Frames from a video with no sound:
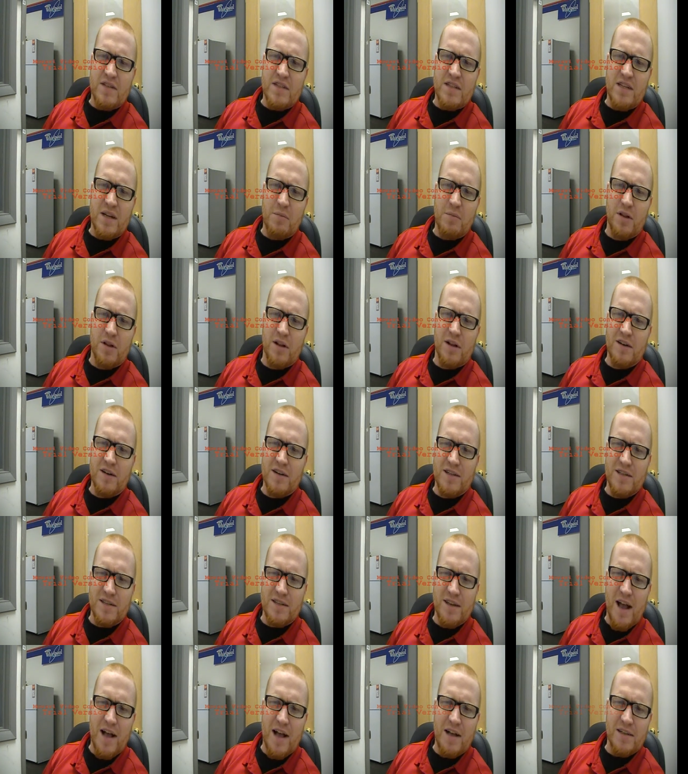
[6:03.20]
even similar in
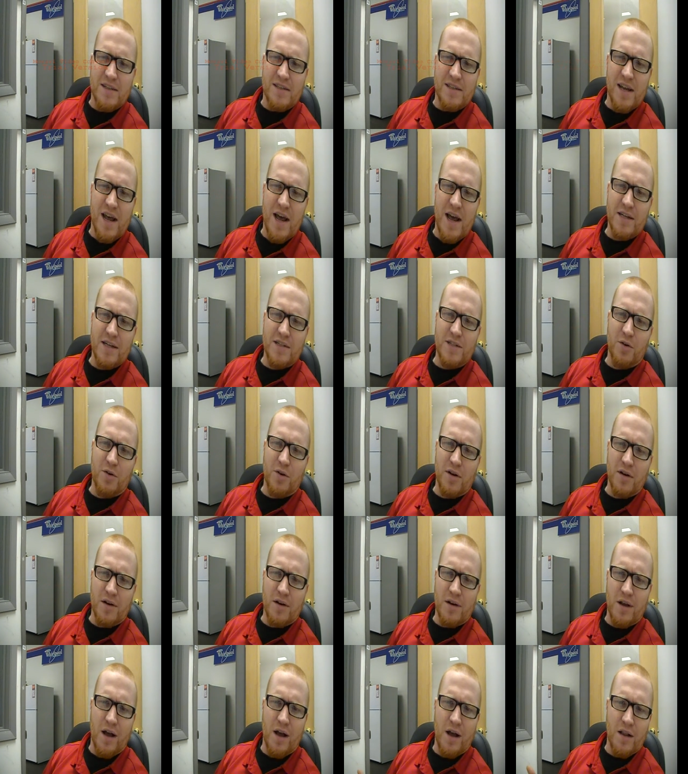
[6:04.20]
style, size,
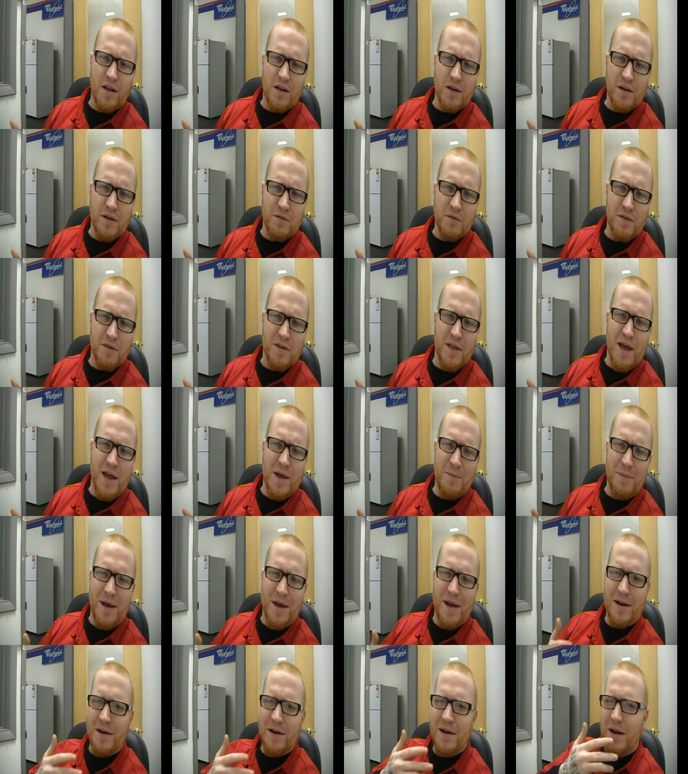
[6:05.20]
or color, for that
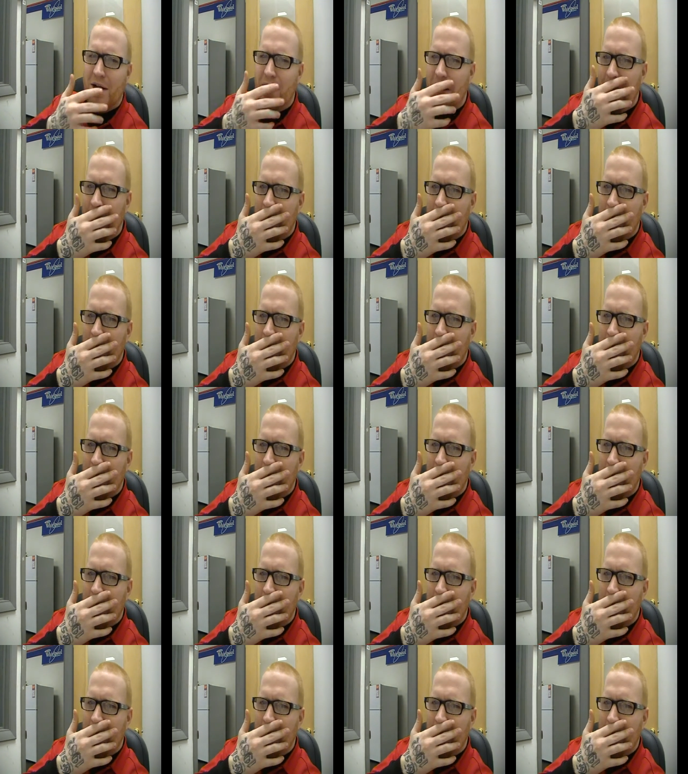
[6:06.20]
matter.